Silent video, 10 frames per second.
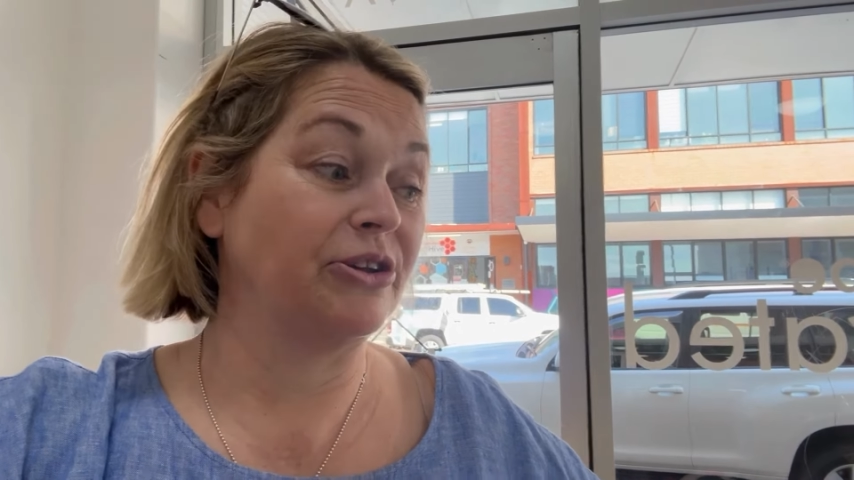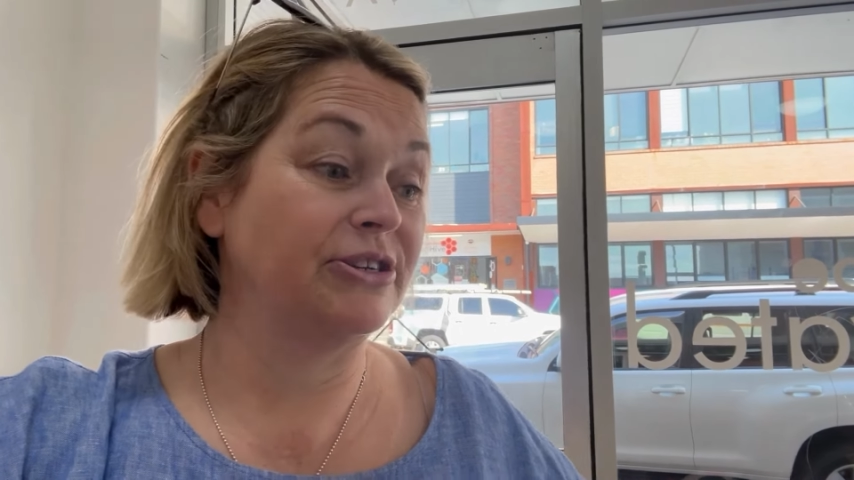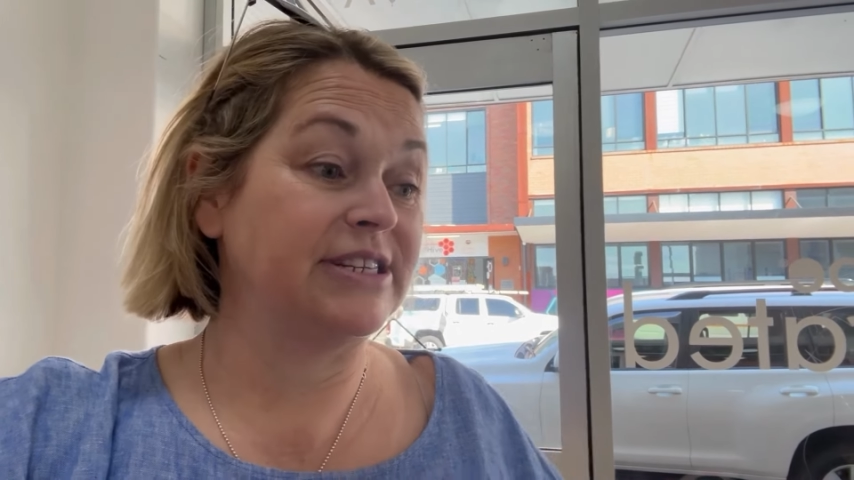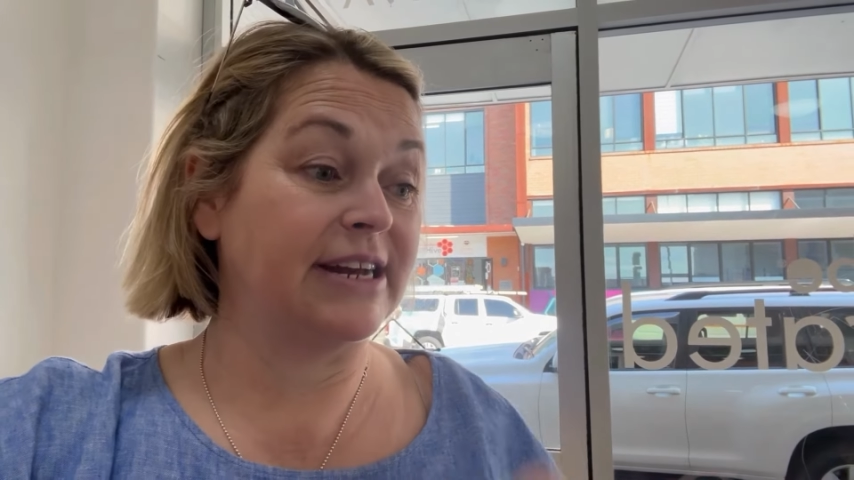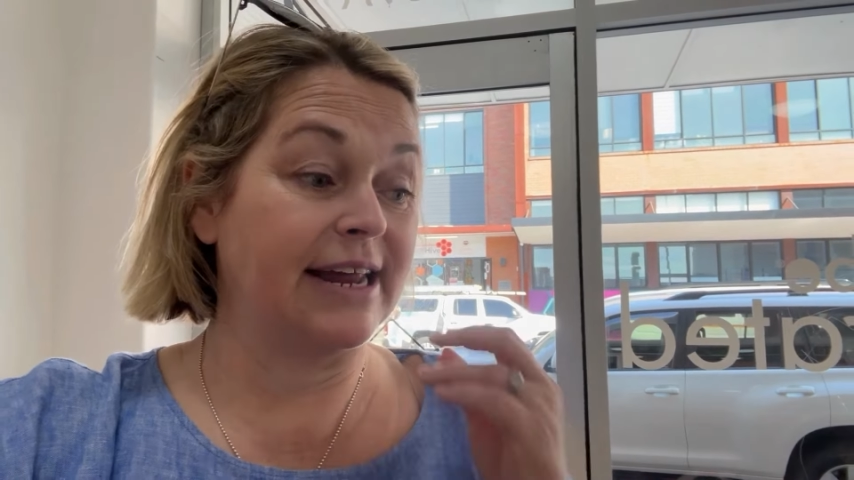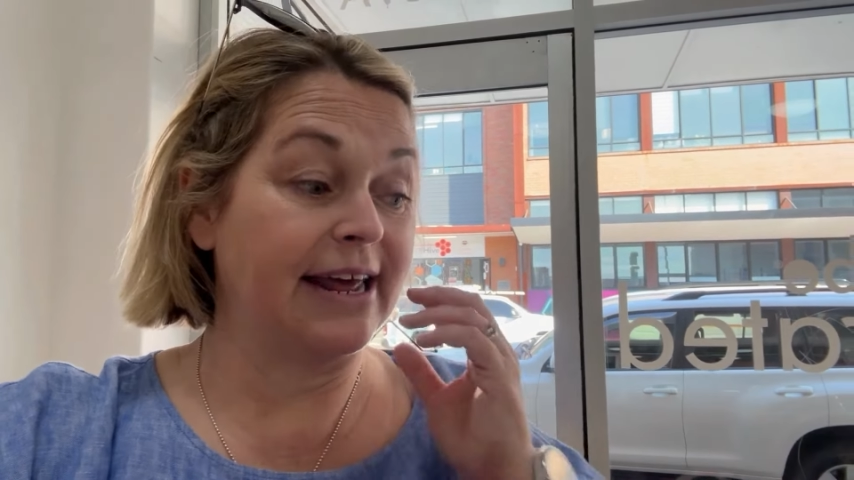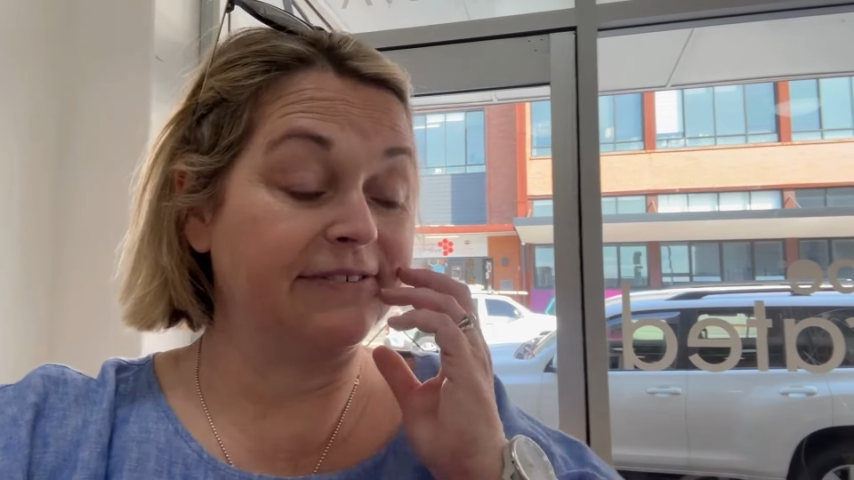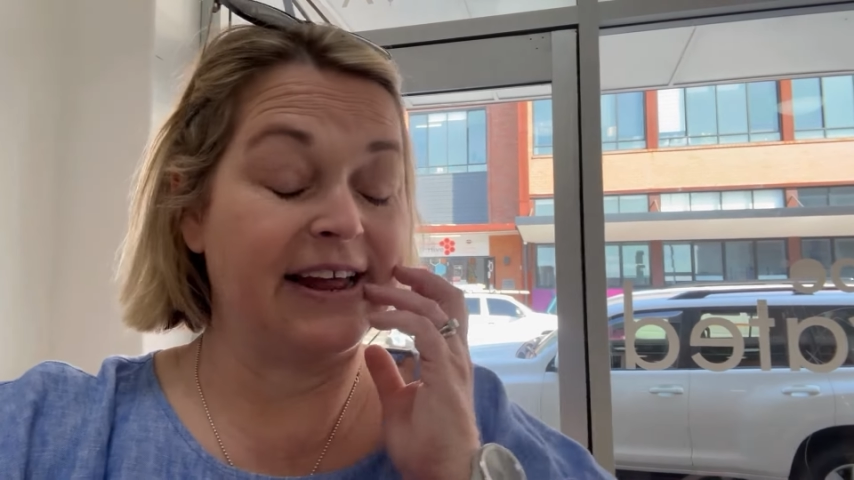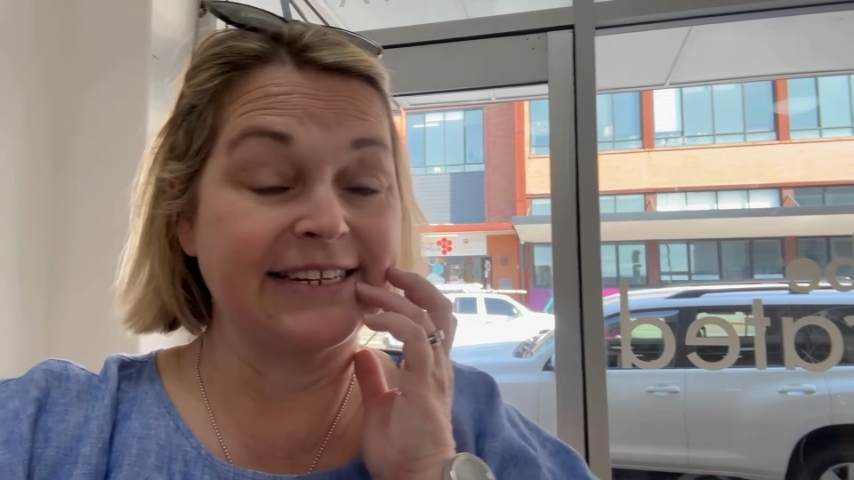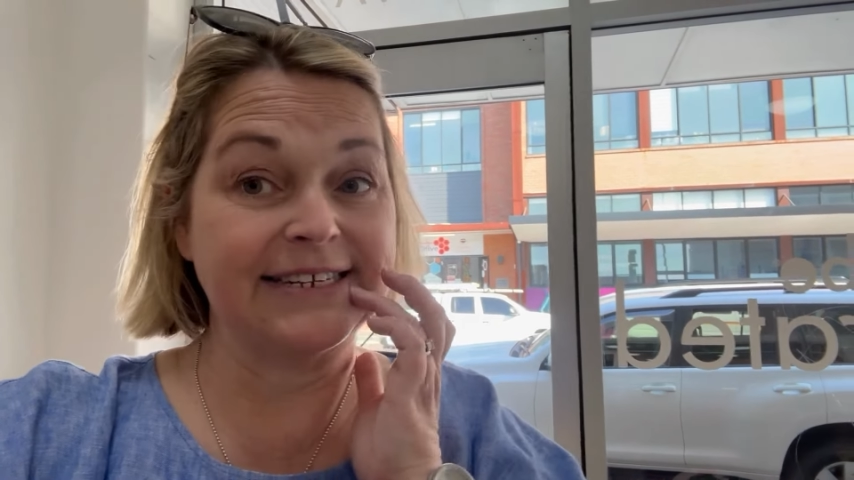Lucy and I
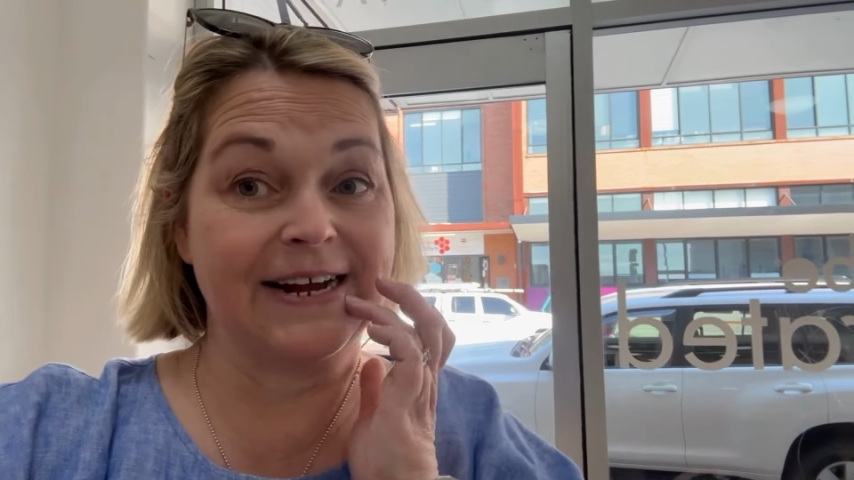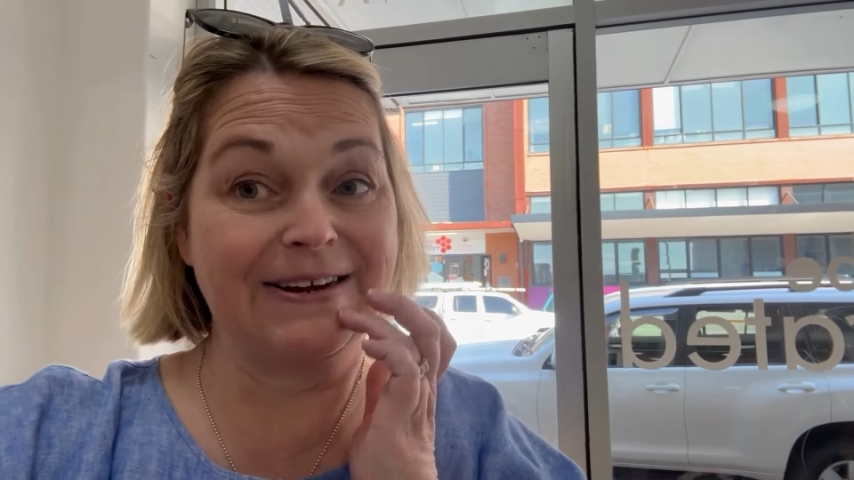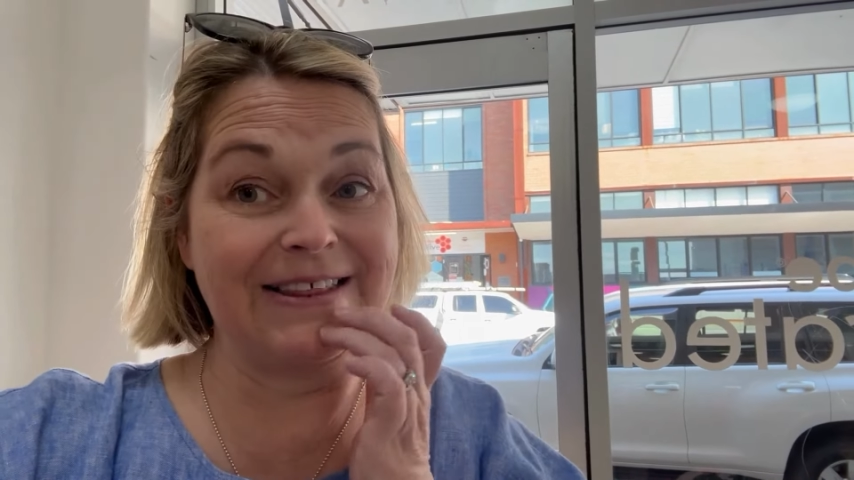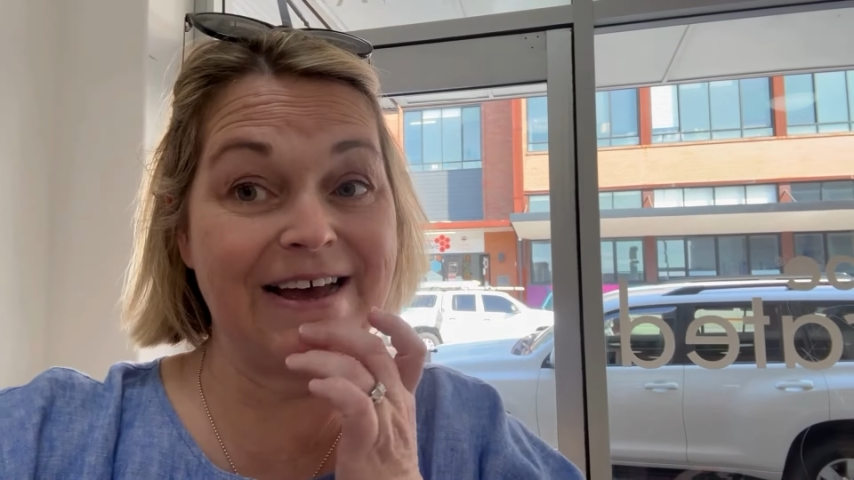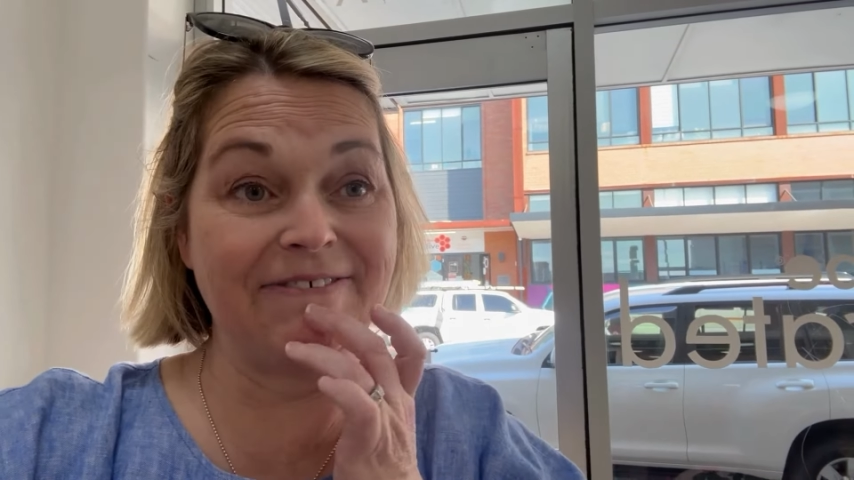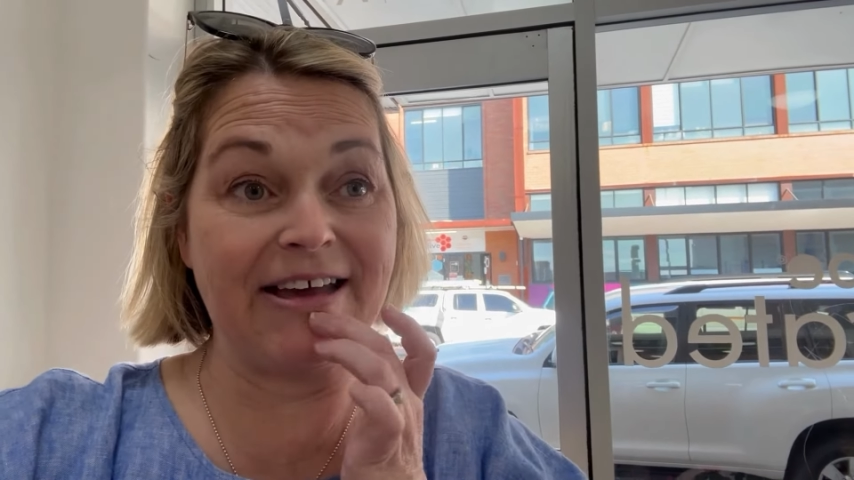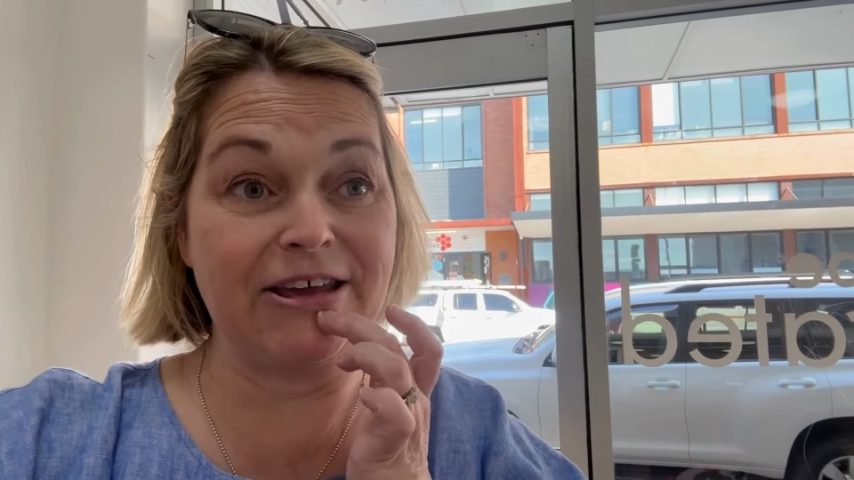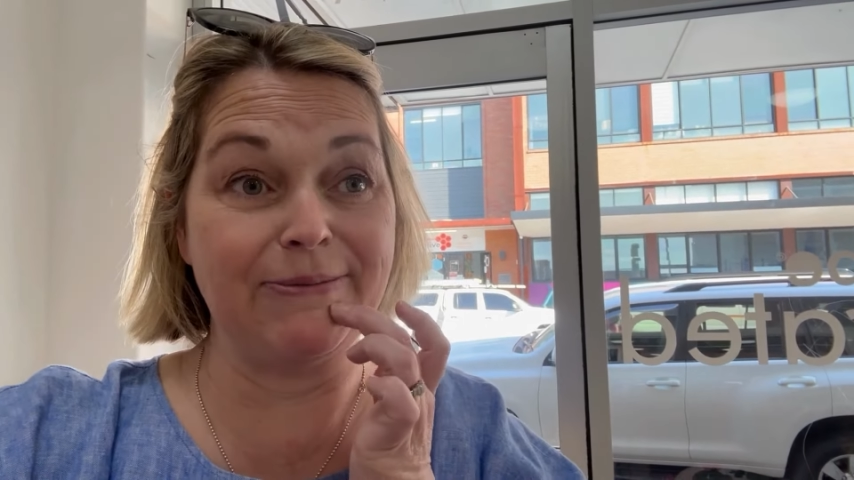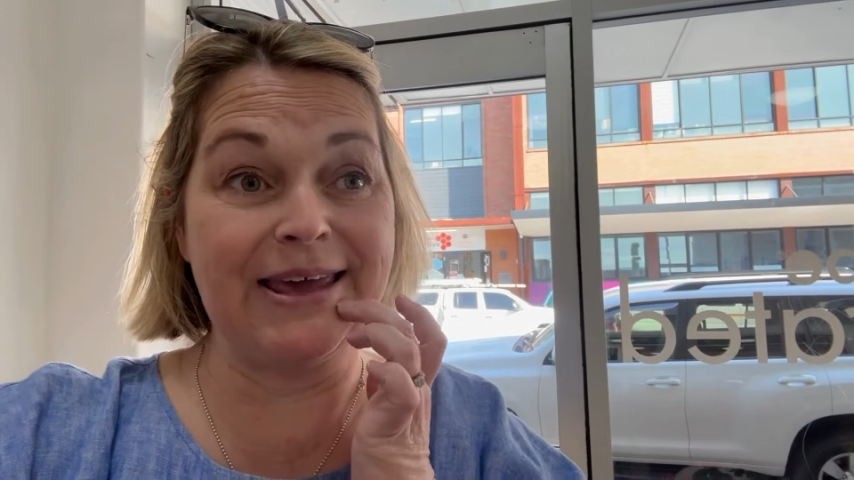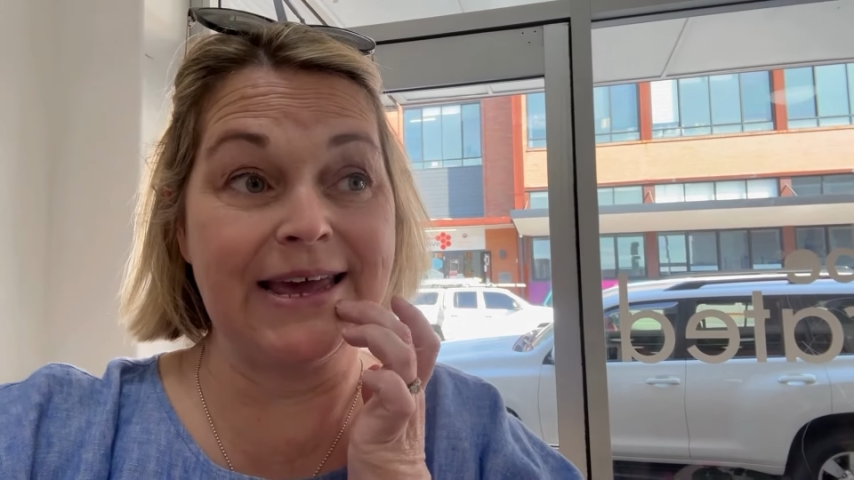left last night without
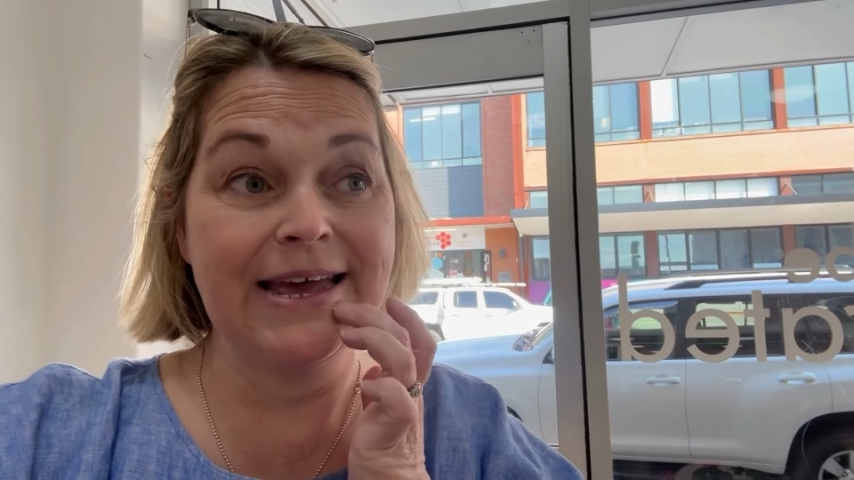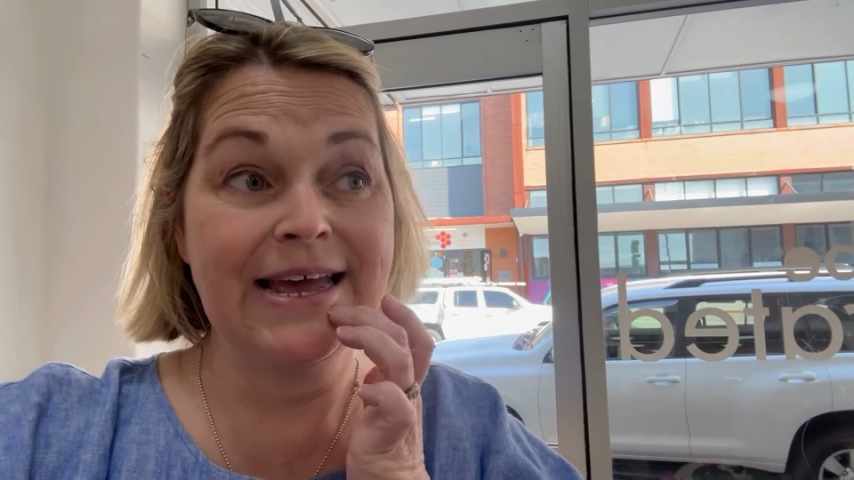vacuuming,